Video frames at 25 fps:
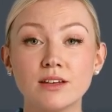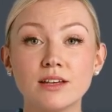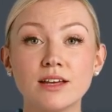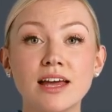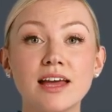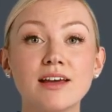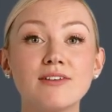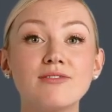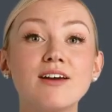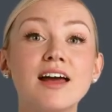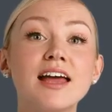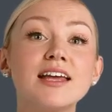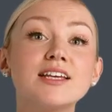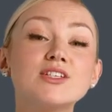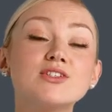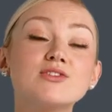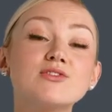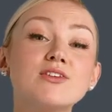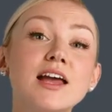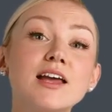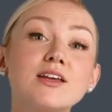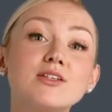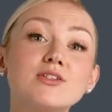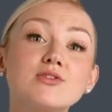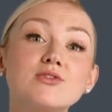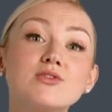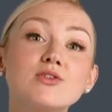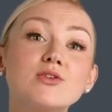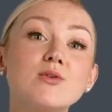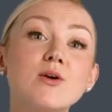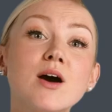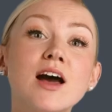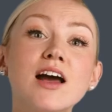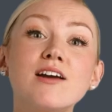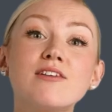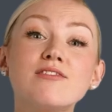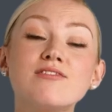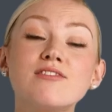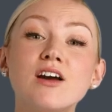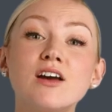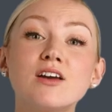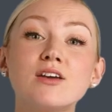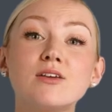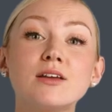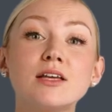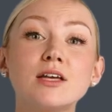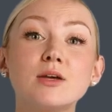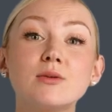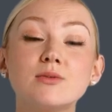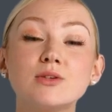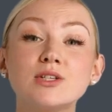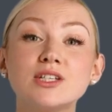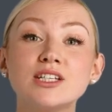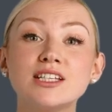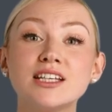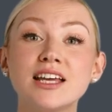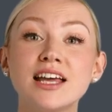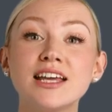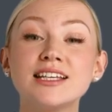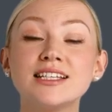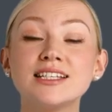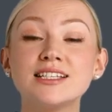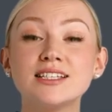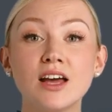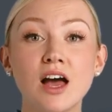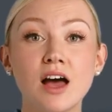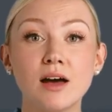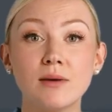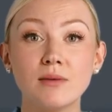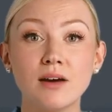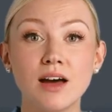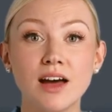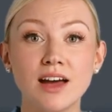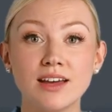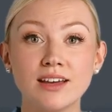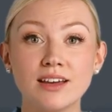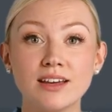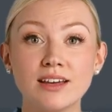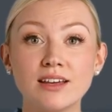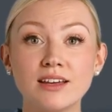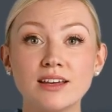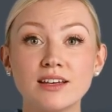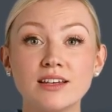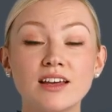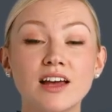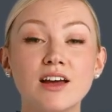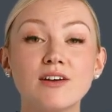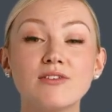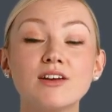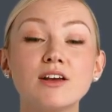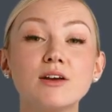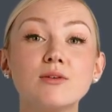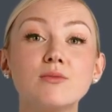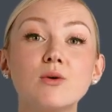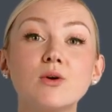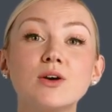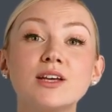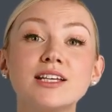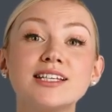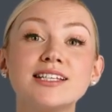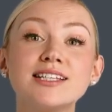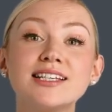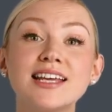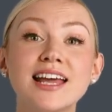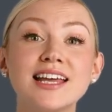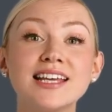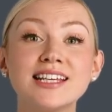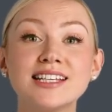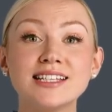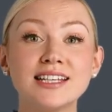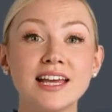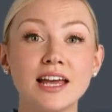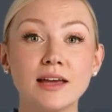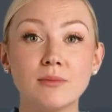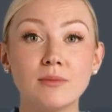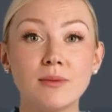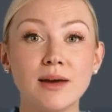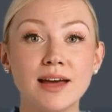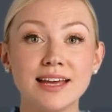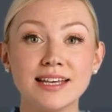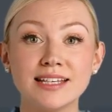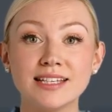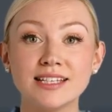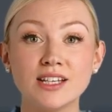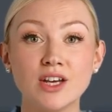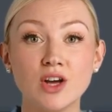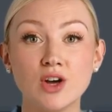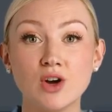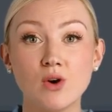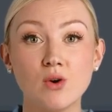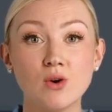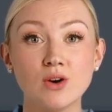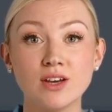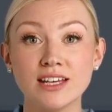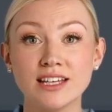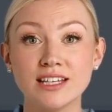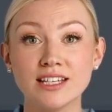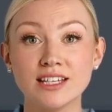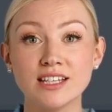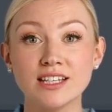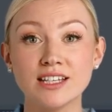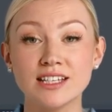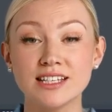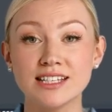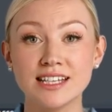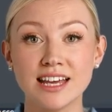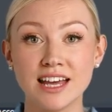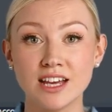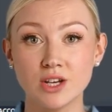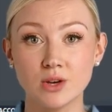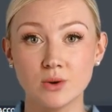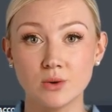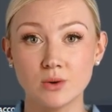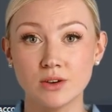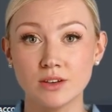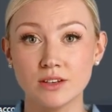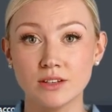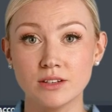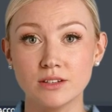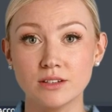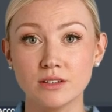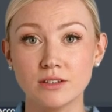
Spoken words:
Advanced rounds require following a precise timeline, covering points at a set pace according to the schedule.